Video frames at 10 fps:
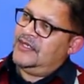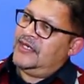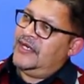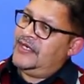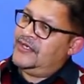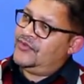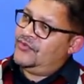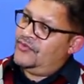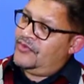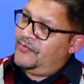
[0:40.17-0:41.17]
related
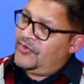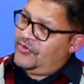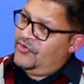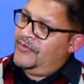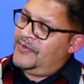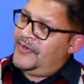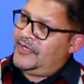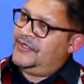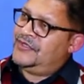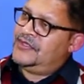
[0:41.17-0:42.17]
to the procurement
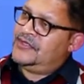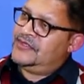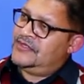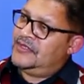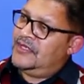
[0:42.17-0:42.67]
practitioners